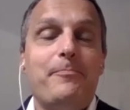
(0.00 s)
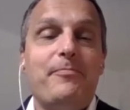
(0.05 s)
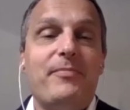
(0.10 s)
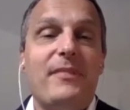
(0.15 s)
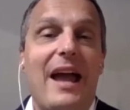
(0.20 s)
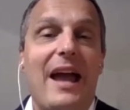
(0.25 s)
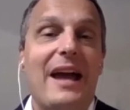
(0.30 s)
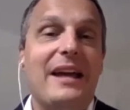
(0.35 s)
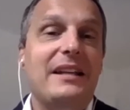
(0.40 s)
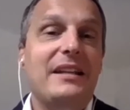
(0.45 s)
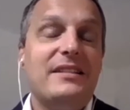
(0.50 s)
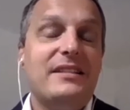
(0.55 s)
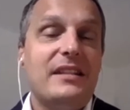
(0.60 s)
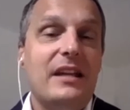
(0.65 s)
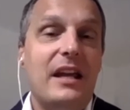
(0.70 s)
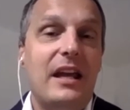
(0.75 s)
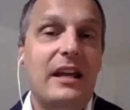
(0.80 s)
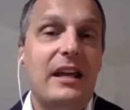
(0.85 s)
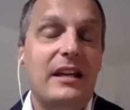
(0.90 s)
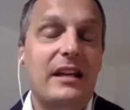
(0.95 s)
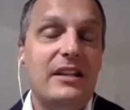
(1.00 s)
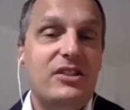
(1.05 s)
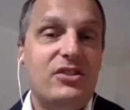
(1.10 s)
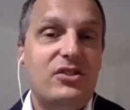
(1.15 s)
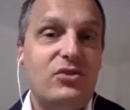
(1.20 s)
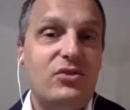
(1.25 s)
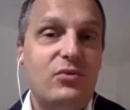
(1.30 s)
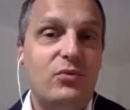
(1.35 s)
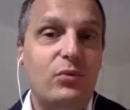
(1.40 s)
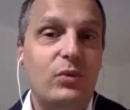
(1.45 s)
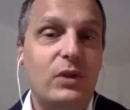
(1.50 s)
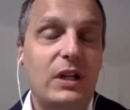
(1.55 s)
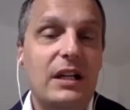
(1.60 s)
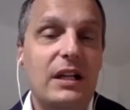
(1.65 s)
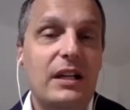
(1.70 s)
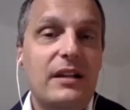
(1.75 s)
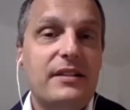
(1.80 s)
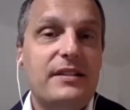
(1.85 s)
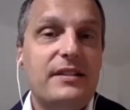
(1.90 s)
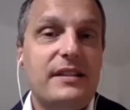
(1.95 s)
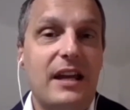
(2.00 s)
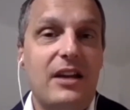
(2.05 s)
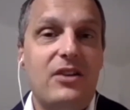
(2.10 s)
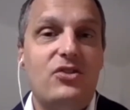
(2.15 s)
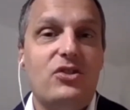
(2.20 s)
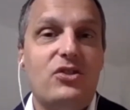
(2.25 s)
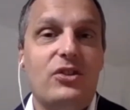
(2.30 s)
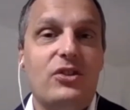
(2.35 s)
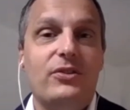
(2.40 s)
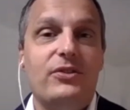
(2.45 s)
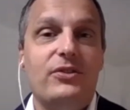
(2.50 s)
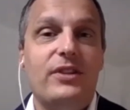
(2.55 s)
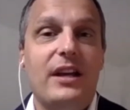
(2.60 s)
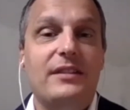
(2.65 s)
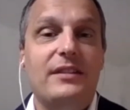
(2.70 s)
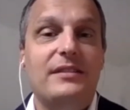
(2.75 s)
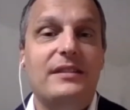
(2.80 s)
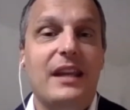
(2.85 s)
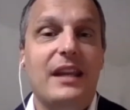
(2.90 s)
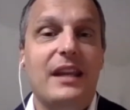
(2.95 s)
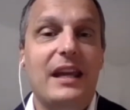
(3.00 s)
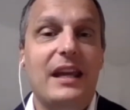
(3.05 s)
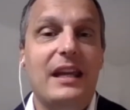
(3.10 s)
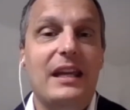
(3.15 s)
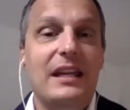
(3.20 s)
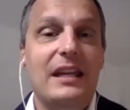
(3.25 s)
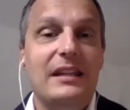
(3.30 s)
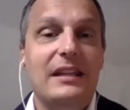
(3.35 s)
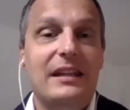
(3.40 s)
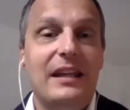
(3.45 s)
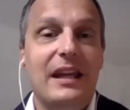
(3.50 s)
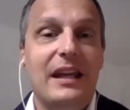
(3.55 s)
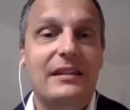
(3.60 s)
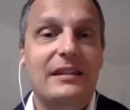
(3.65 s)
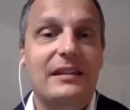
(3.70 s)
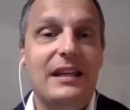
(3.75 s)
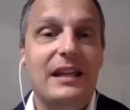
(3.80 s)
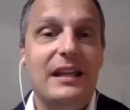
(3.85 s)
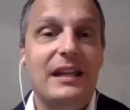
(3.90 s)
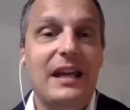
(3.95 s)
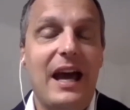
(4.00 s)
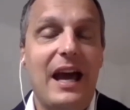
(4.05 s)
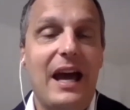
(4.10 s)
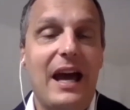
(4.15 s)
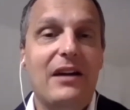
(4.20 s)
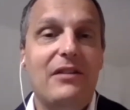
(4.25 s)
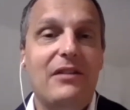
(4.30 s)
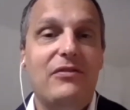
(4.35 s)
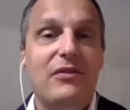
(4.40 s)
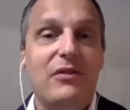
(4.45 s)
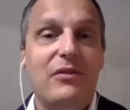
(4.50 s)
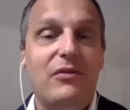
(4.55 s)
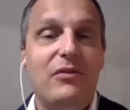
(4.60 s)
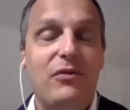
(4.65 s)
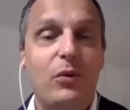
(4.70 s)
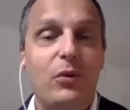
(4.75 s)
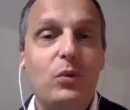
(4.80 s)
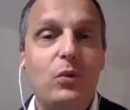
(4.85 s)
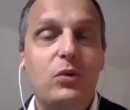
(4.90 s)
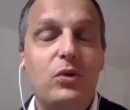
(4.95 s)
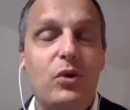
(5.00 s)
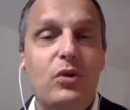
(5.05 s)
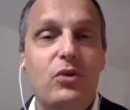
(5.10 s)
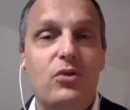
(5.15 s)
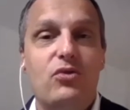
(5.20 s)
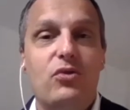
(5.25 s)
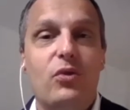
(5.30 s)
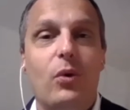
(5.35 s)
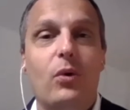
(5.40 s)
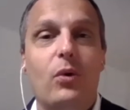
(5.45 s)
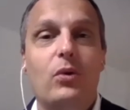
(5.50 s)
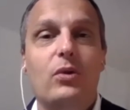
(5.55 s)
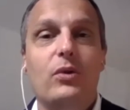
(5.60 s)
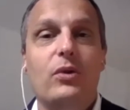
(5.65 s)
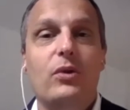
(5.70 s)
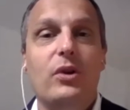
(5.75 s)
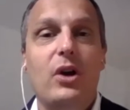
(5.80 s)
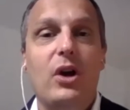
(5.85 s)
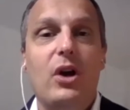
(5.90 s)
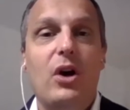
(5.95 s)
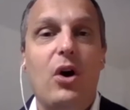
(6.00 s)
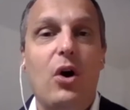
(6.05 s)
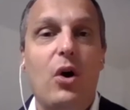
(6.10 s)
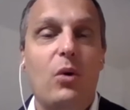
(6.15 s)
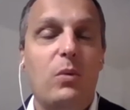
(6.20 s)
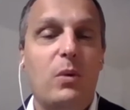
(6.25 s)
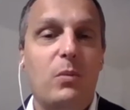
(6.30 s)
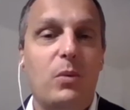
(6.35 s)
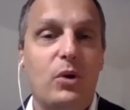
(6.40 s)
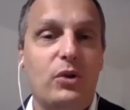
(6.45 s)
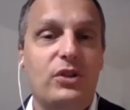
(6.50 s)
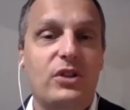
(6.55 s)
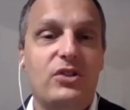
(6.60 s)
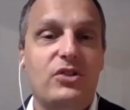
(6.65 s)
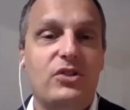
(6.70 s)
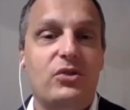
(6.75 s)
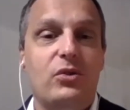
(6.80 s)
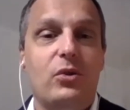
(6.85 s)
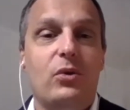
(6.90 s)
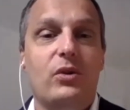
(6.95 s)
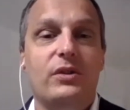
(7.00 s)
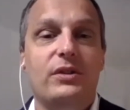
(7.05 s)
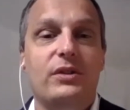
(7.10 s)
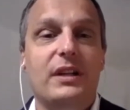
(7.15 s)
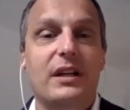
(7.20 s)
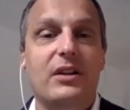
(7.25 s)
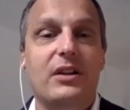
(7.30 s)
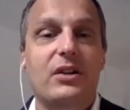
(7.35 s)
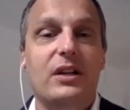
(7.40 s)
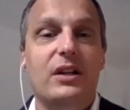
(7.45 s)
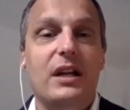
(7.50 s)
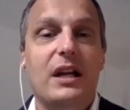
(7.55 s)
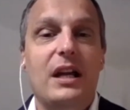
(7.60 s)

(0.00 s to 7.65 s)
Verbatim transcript: And it's really essential that they have full control over what is stored there,